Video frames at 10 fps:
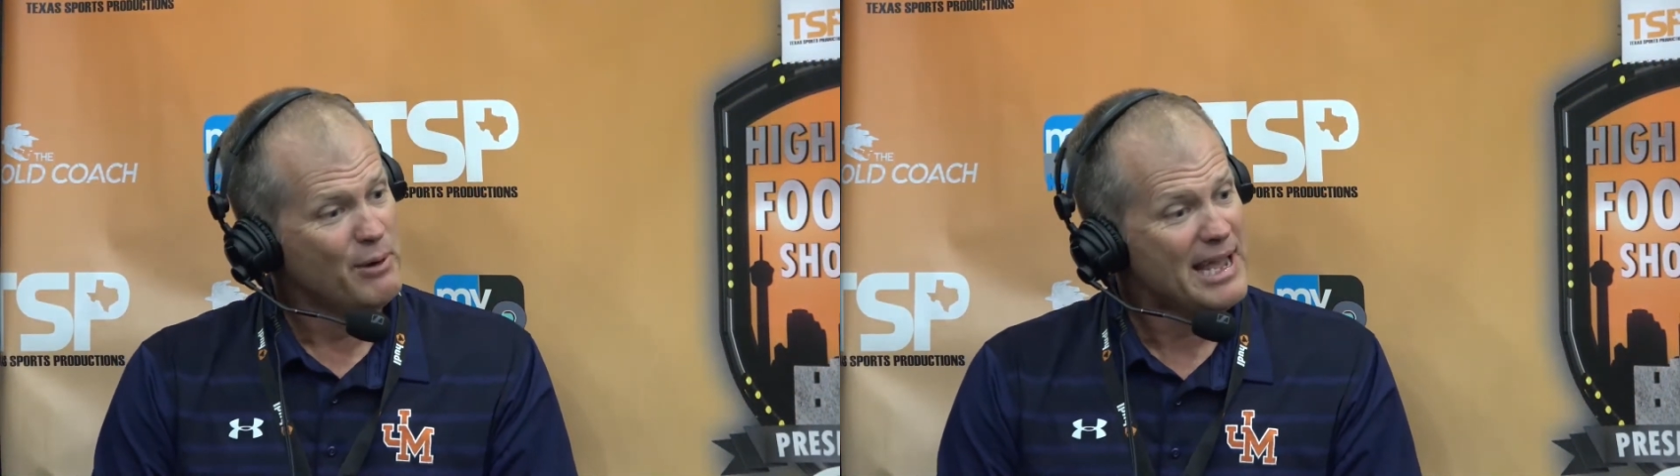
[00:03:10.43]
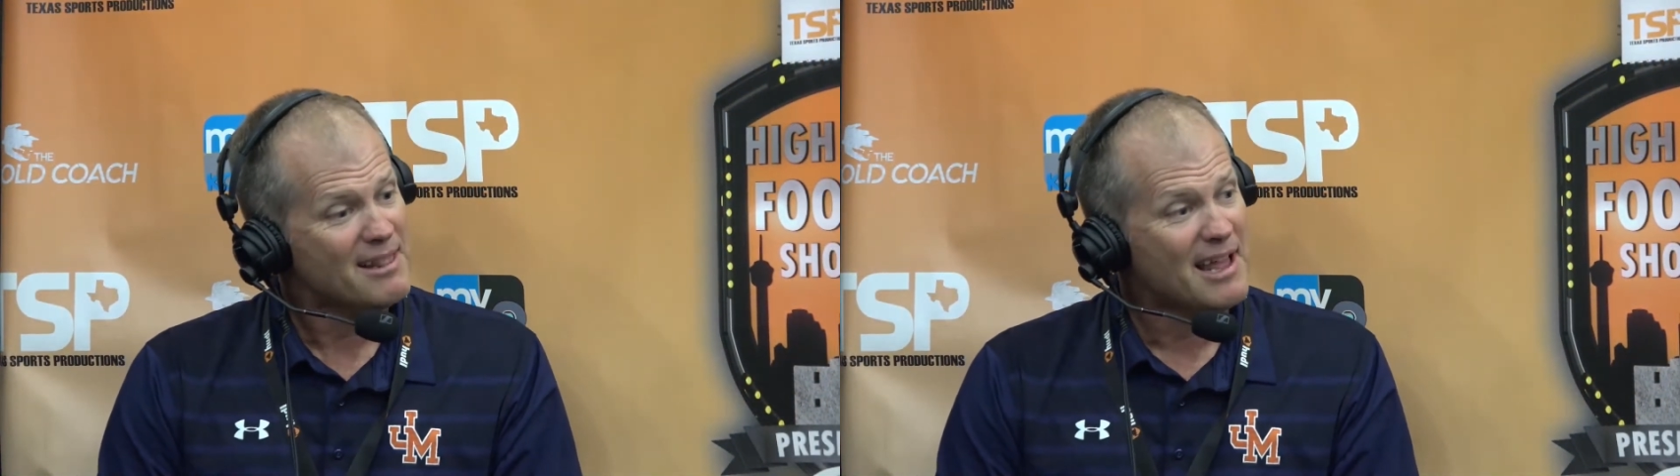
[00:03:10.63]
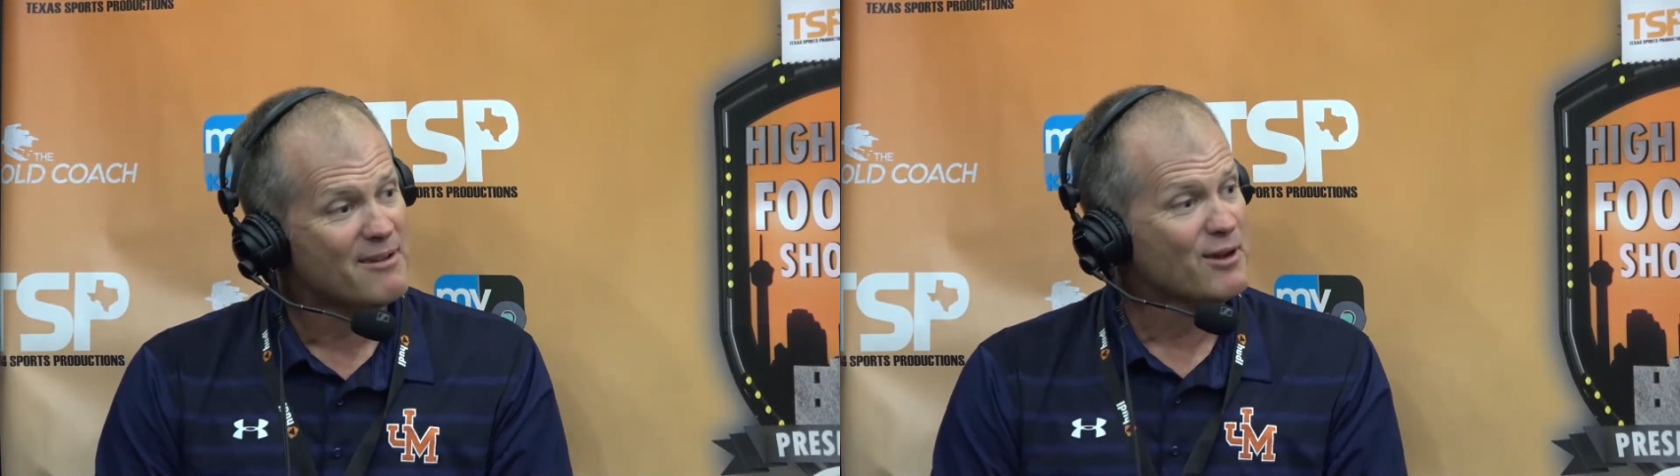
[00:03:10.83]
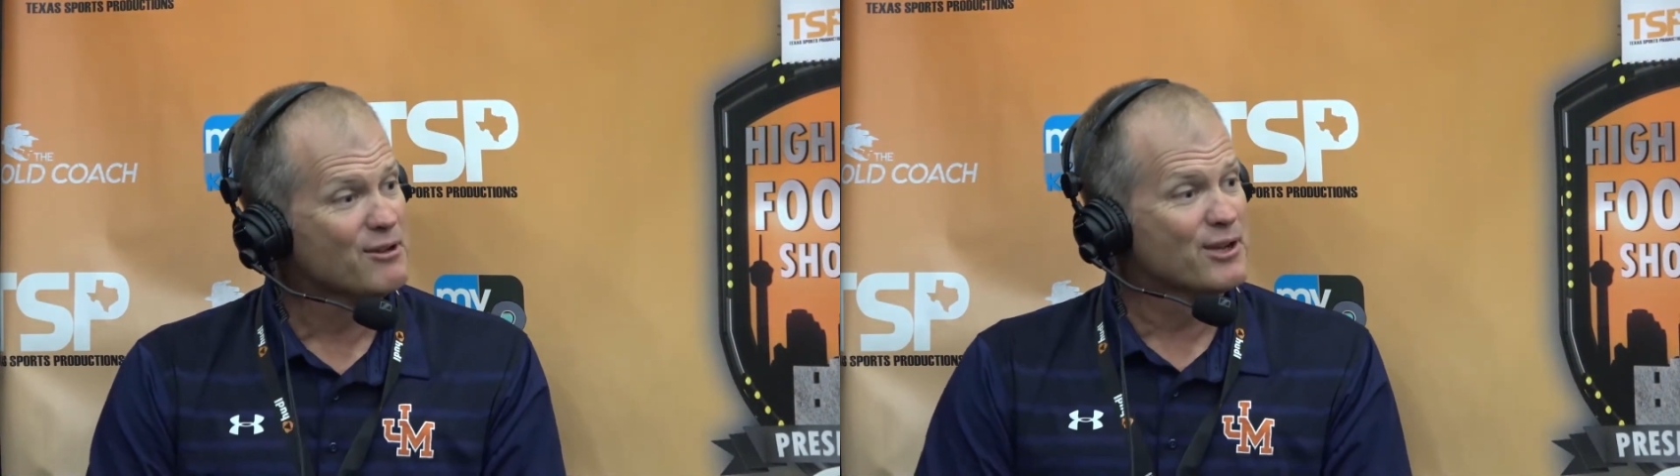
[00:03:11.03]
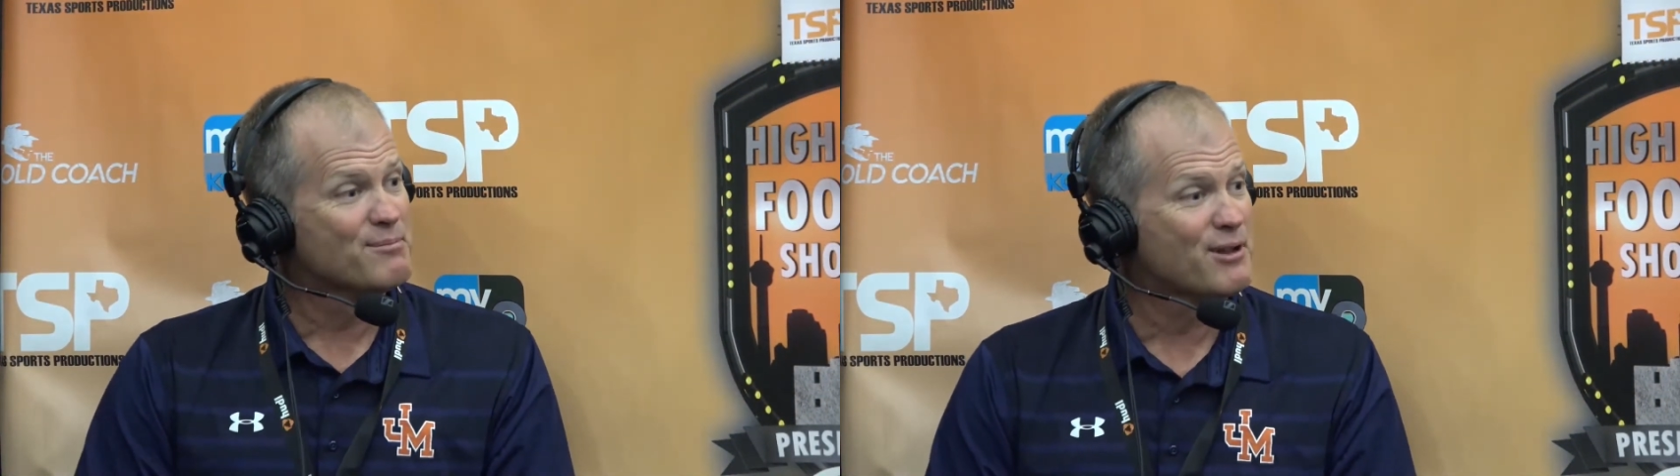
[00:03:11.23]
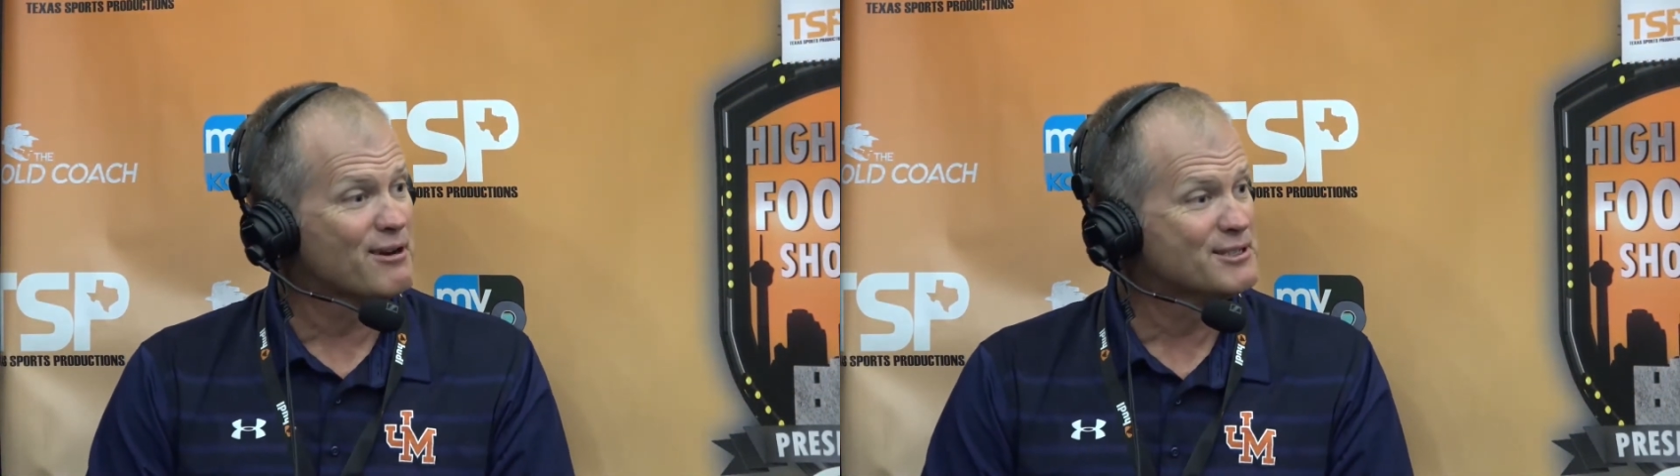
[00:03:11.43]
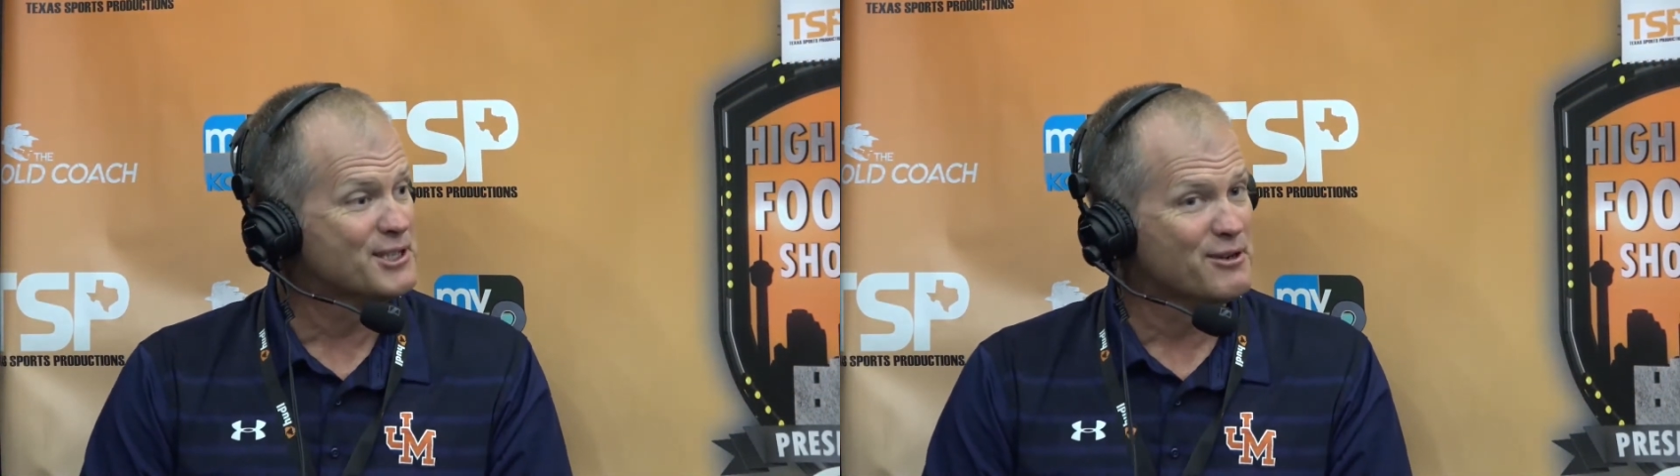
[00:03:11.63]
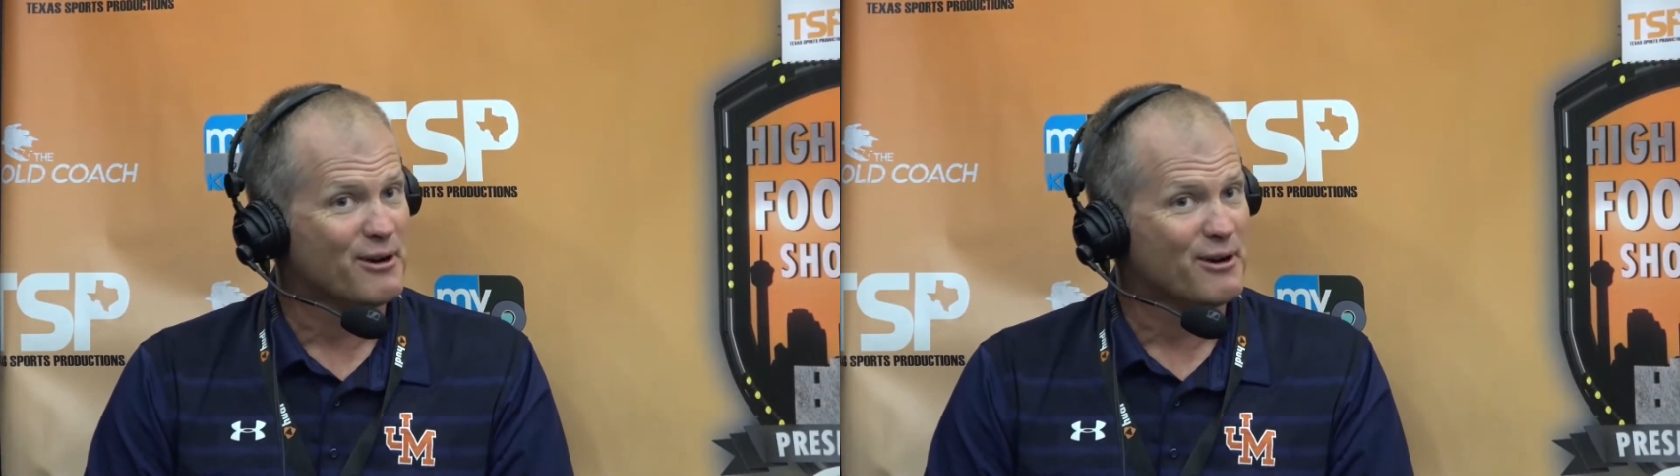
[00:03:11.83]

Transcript: had a lot of other good players too.